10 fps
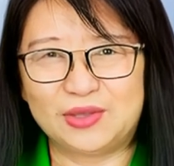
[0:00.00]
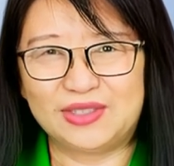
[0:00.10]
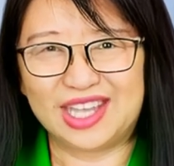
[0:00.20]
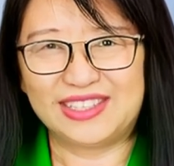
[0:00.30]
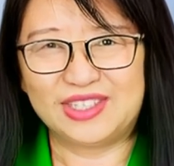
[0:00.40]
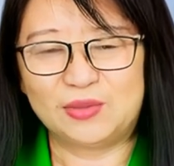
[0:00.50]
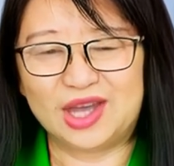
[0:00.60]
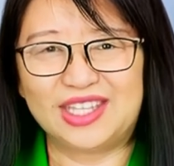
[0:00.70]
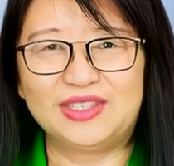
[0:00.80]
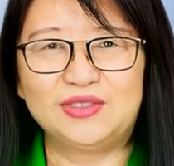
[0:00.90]
Protects the
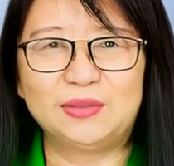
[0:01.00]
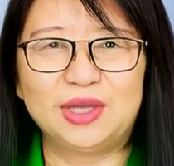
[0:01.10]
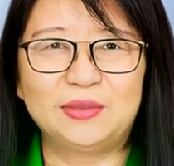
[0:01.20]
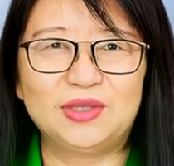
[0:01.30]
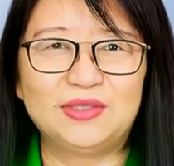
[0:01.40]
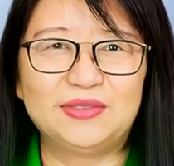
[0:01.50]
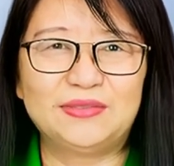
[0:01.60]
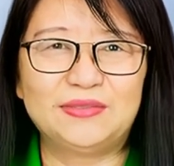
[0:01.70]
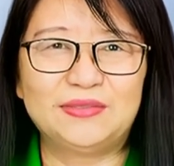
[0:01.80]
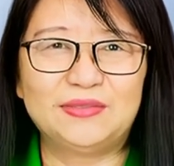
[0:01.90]
rights of the people.
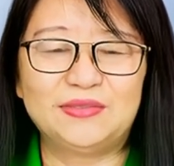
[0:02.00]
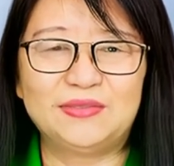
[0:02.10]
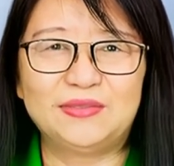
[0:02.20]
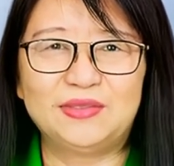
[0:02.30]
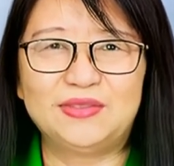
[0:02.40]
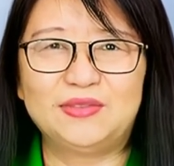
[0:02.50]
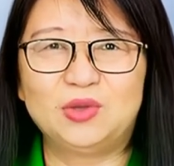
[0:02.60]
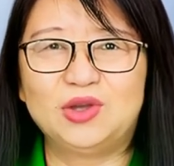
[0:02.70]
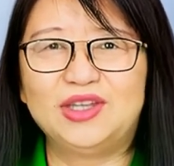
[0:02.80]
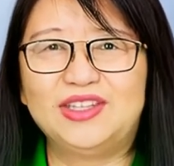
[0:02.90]

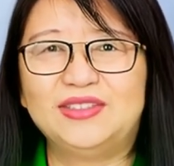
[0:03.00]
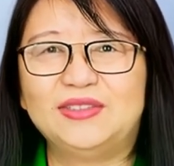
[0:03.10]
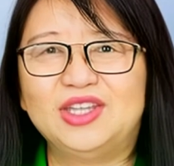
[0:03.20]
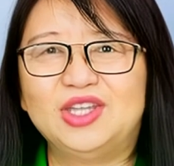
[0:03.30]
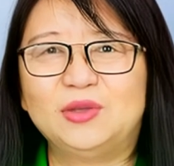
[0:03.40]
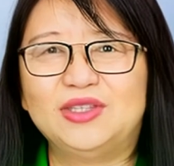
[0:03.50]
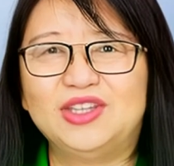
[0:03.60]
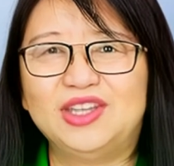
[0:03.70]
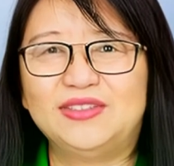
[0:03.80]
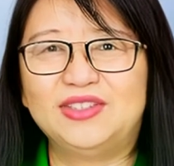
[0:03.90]
4. The
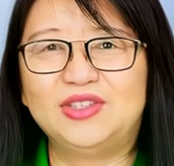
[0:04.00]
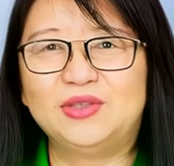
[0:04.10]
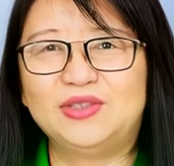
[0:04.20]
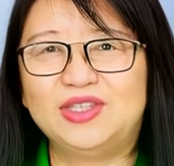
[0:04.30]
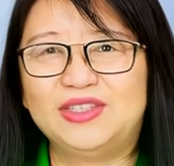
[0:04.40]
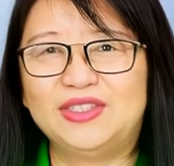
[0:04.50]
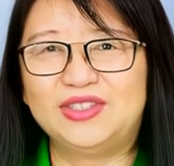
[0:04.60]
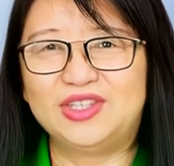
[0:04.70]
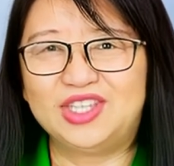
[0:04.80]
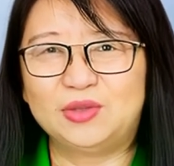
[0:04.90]
U.S. Constitution
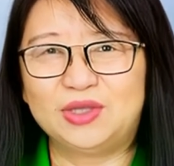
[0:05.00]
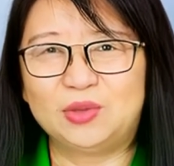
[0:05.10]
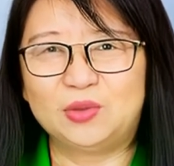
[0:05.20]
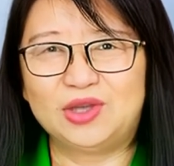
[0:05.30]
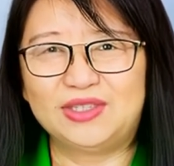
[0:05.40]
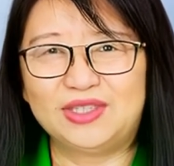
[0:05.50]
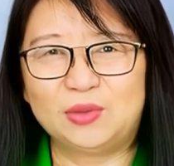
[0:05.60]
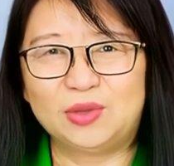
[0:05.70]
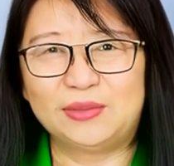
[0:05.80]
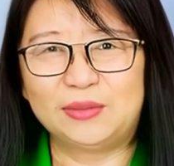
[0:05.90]
starts with the
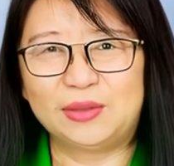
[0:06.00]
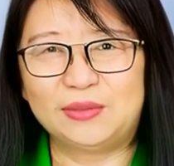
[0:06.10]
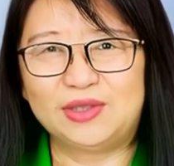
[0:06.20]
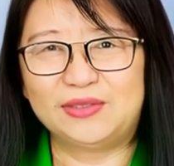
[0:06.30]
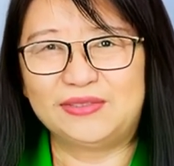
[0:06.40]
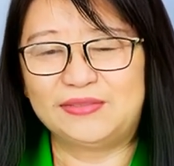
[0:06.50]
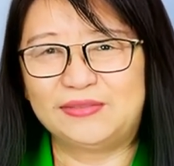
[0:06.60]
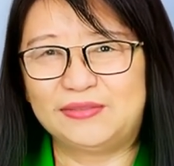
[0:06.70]
words, "We the people."